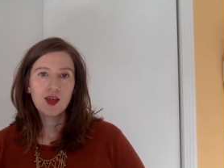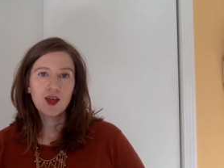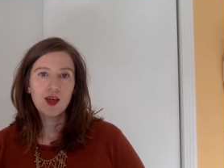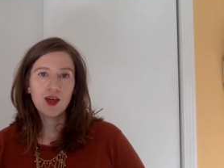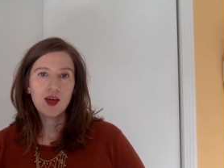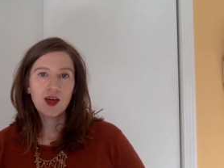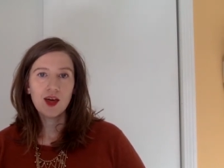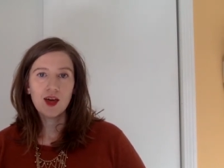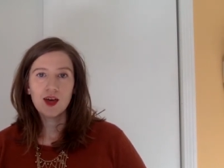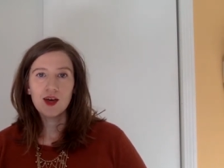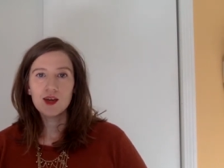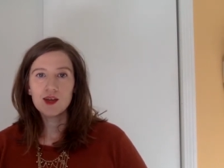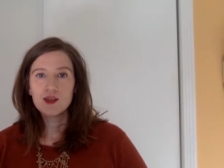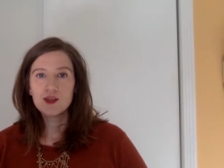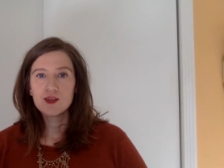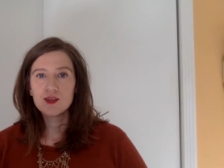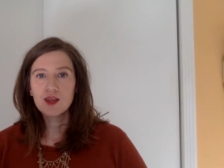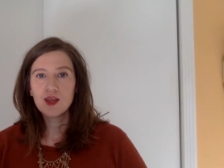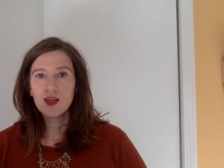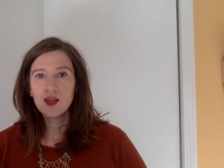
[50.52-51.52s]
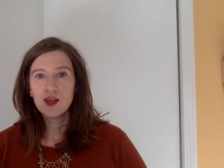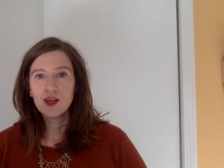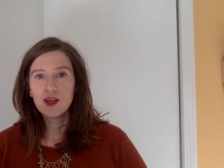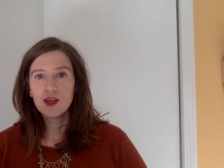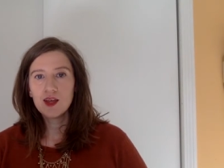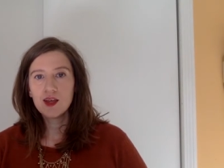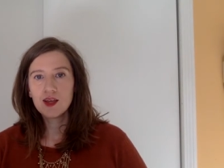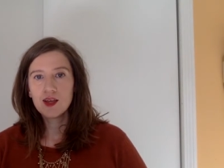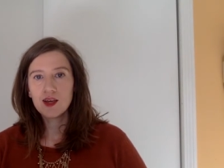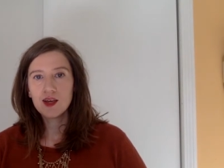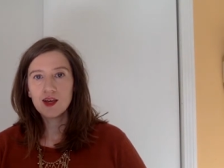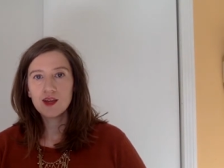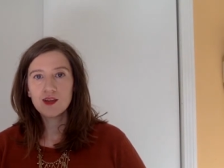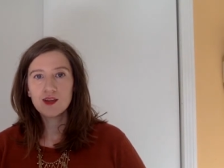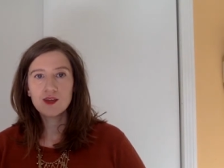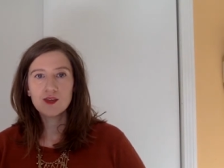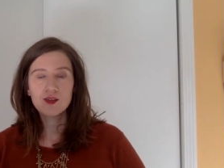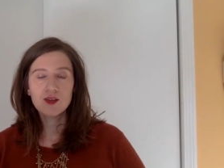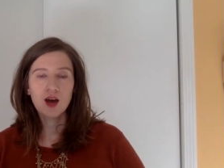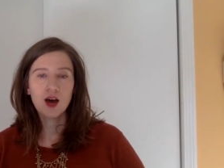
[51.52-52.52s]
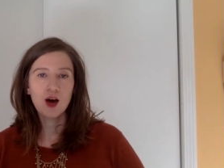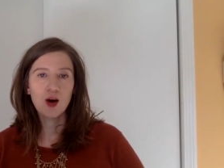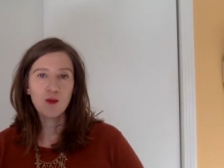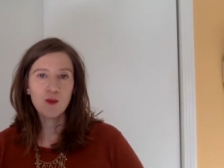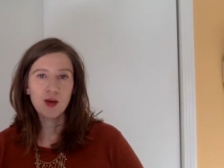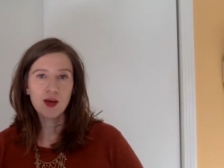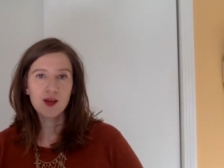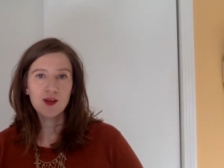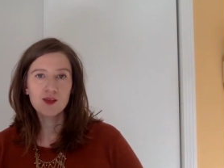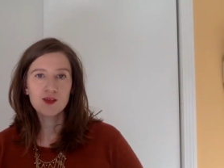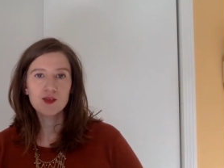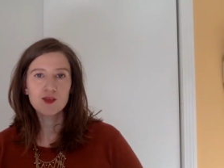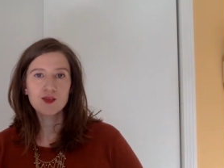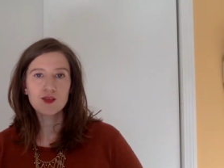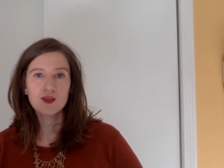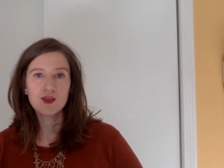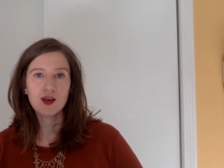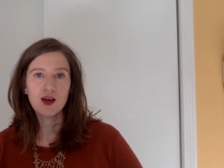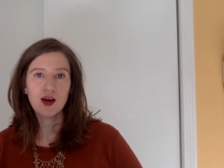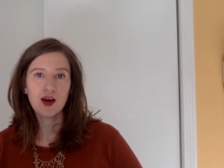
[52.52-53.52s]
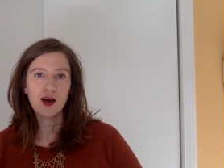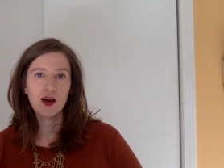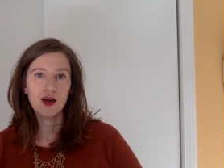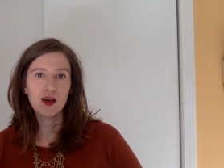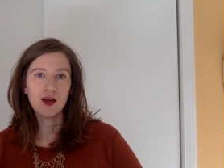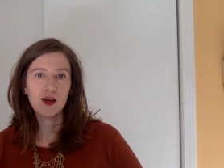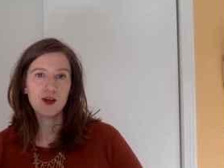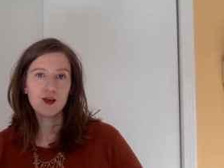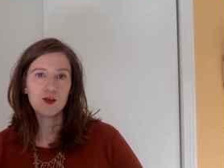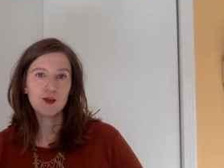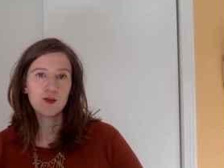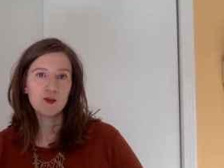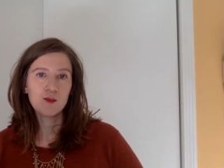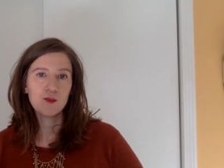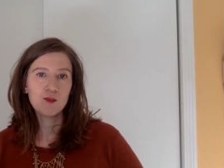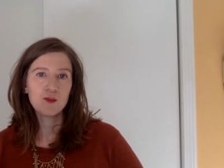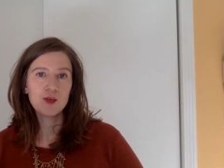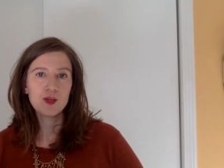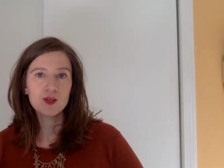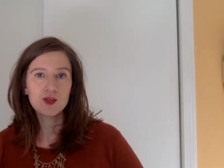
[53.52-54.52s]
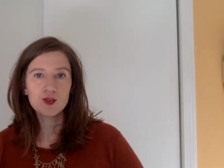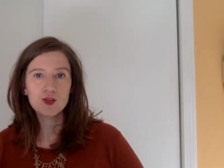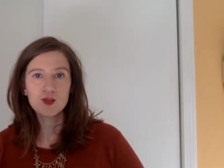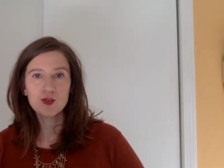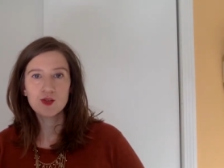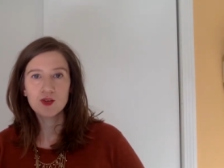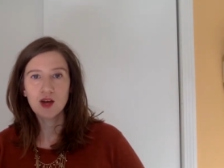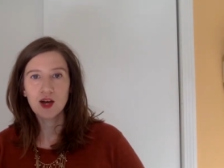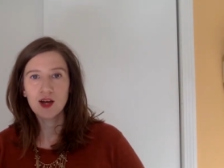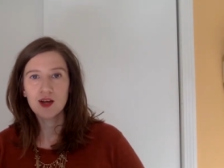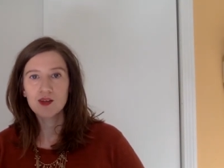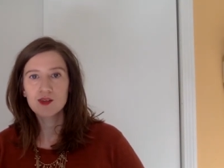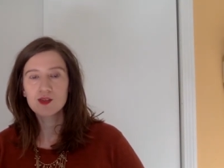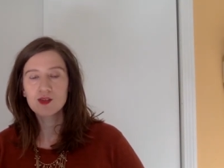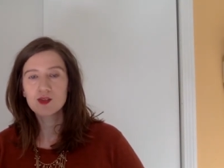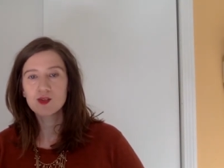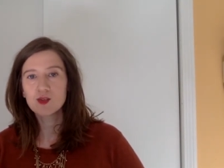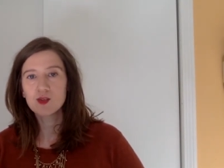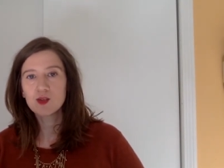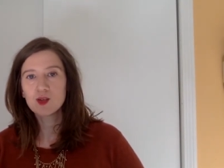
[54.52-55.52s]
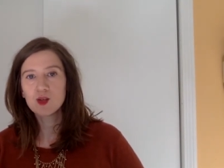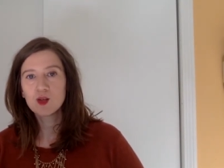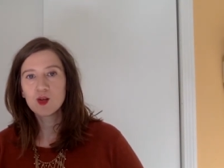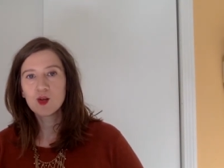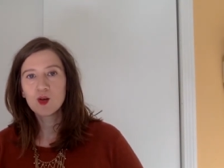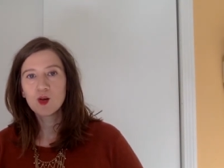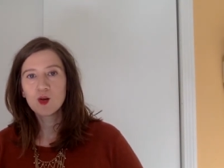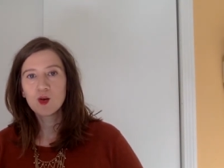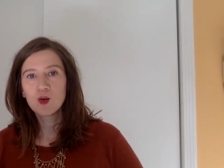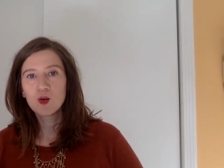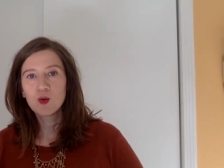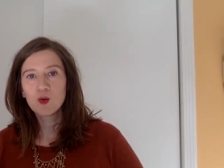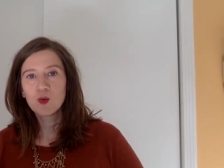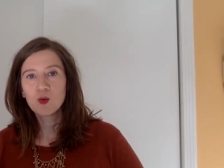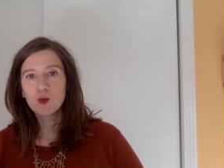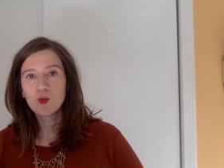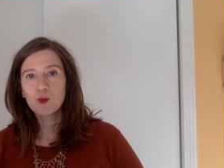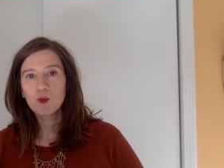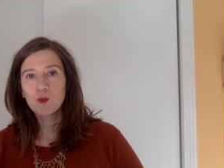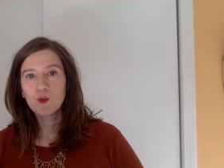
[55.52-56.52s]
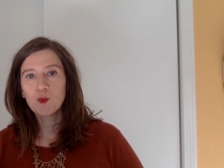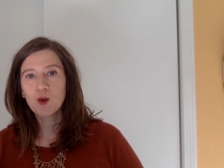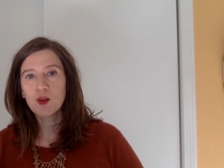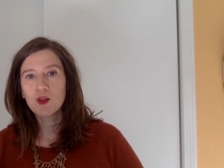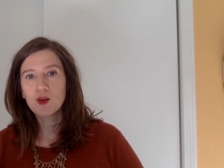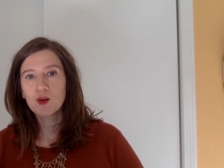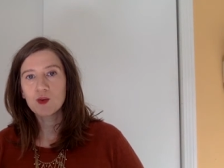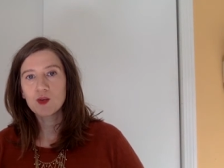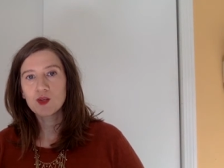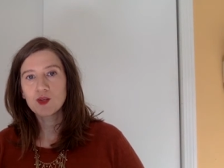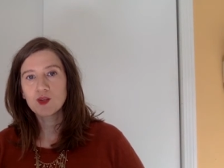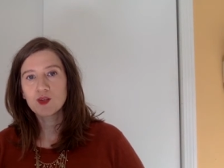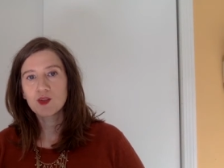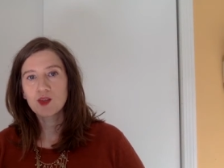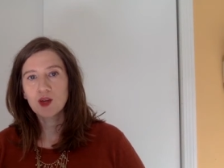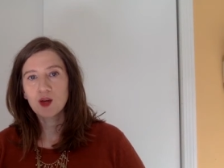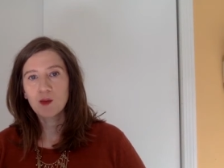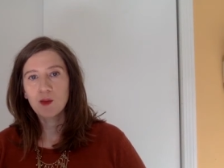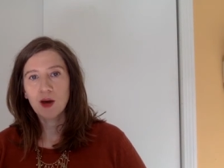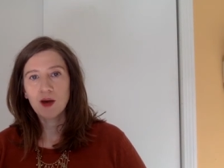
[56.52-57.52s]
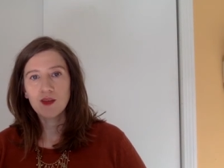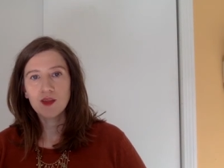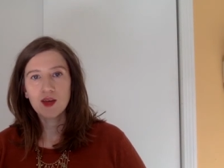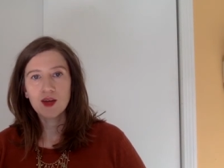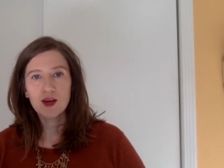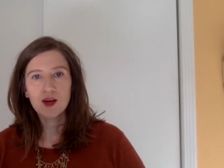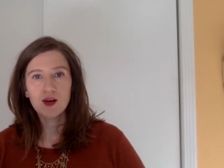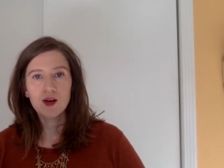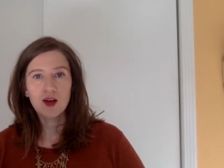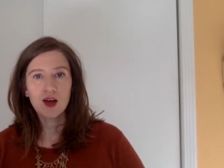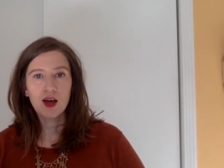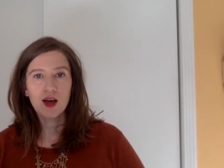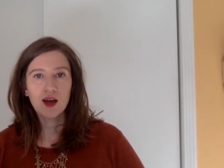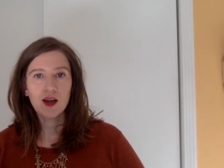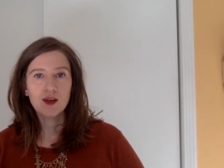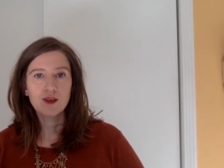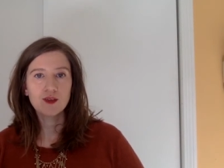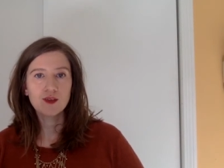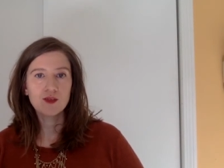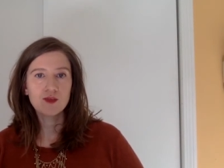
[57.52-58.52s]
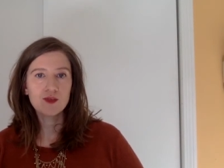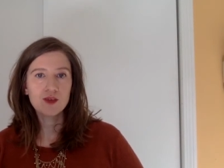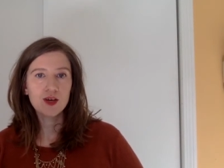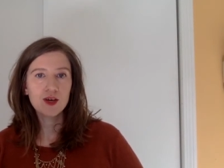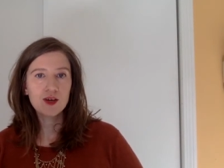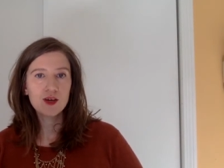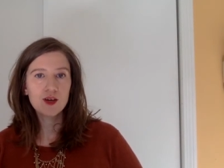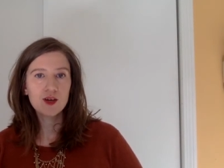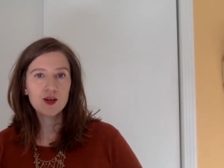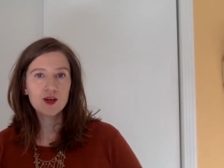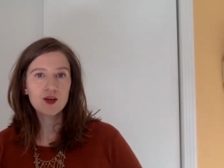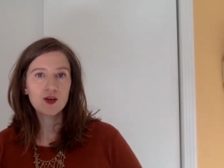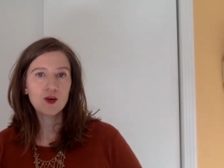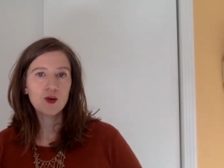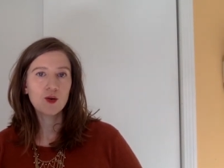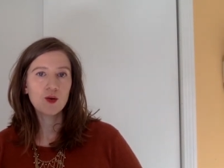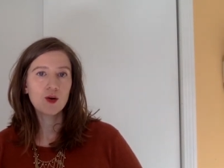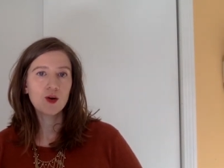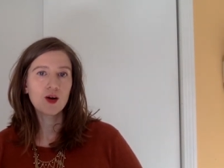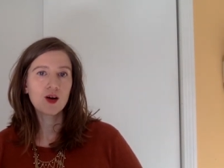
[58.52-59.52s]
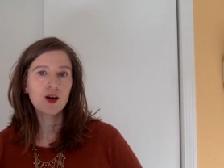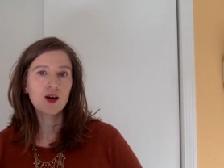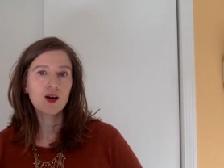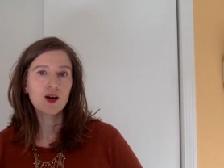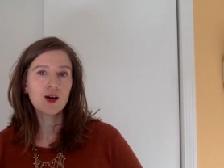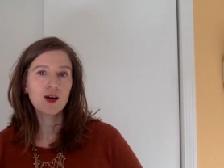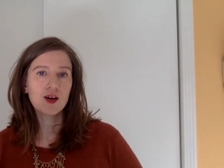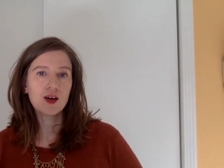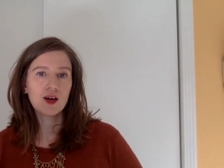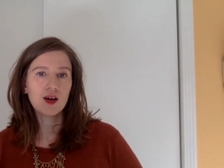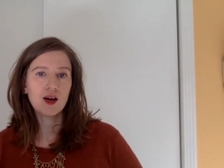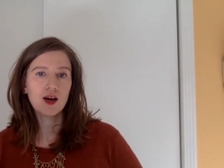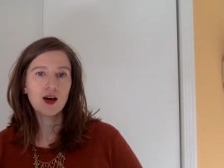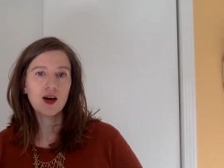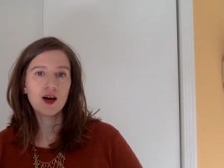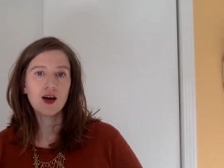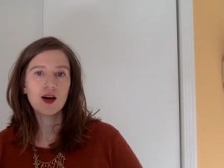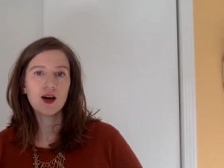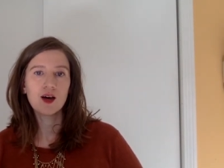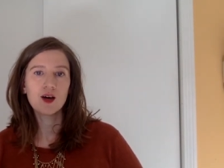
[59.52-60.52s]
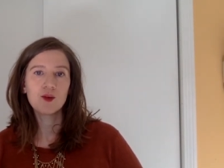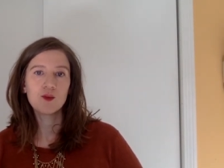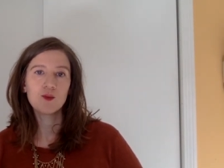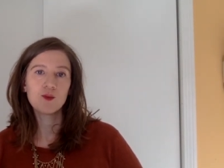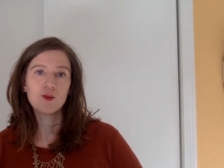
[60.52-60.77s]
And in these comments, I mean to address whether we should think about the internet as a failure or a